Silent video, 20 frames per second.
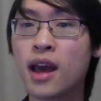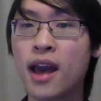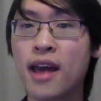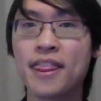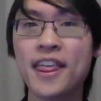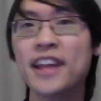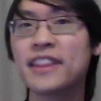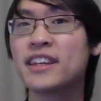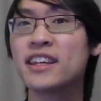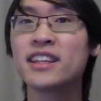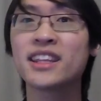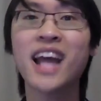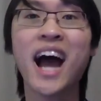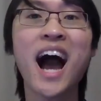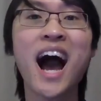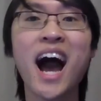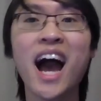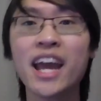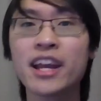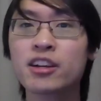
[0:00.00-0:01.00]
that the
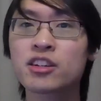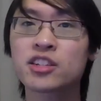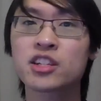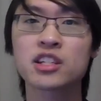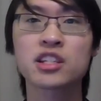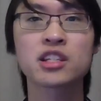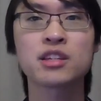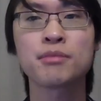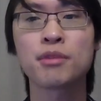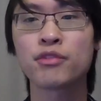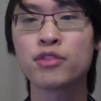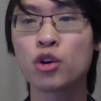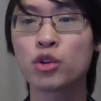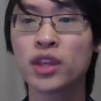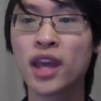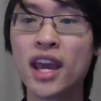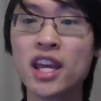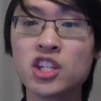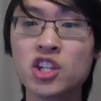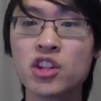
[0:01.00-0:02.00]
entire system of
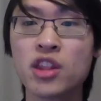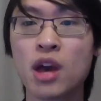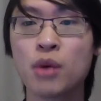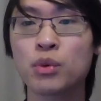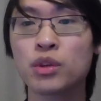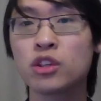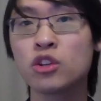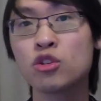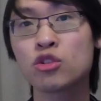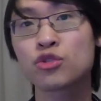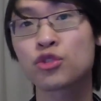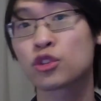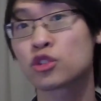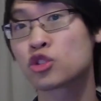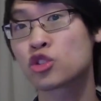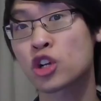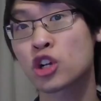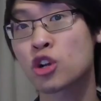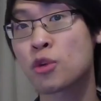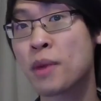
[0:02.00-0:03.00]
notation that we use for
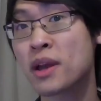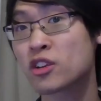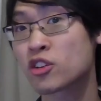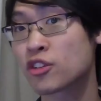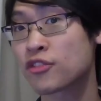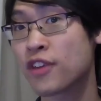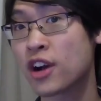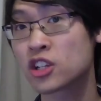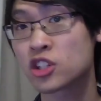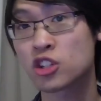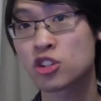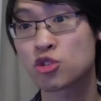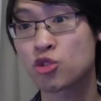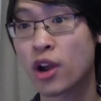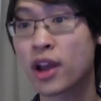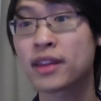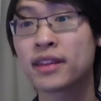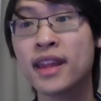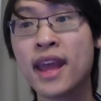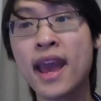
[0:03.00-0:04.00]
trigonometric functions
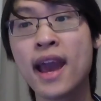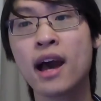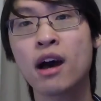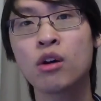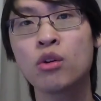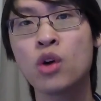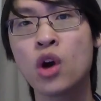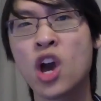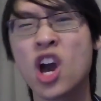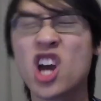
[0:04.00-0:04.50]
right now